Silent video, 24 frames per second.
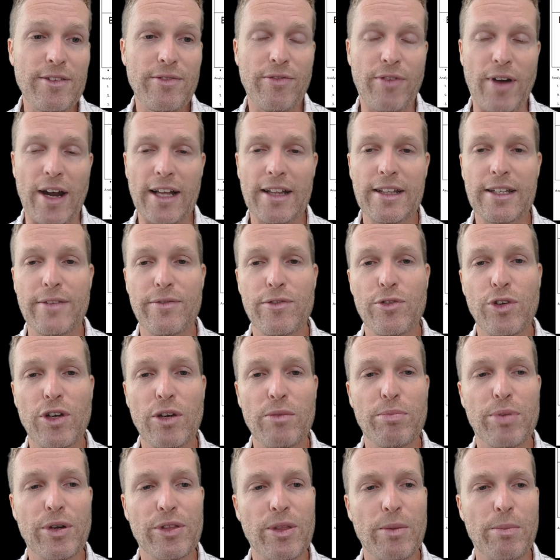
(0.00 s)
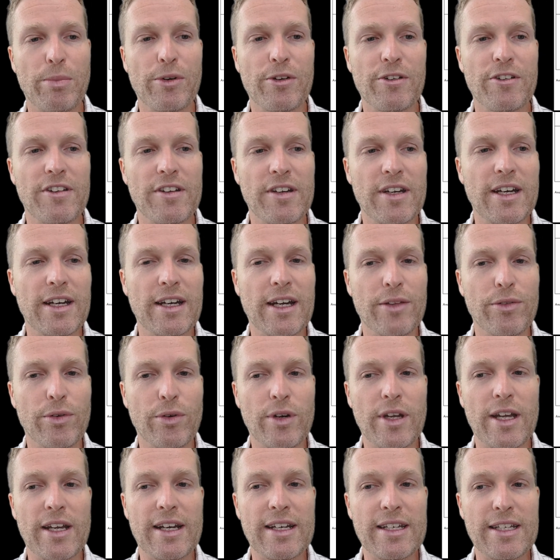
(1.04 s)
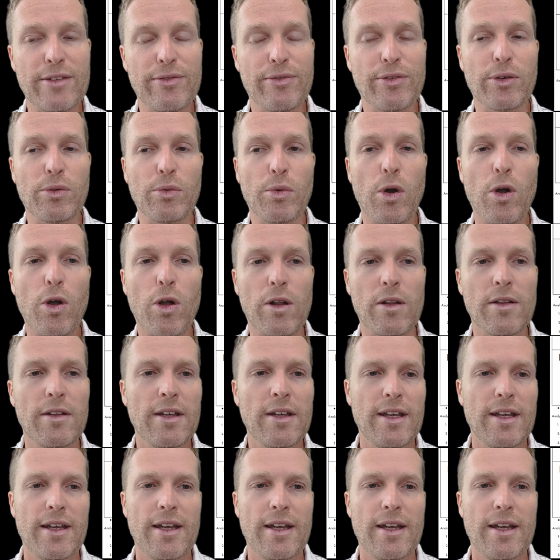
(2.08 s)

frankly, if you can put the person in a different role.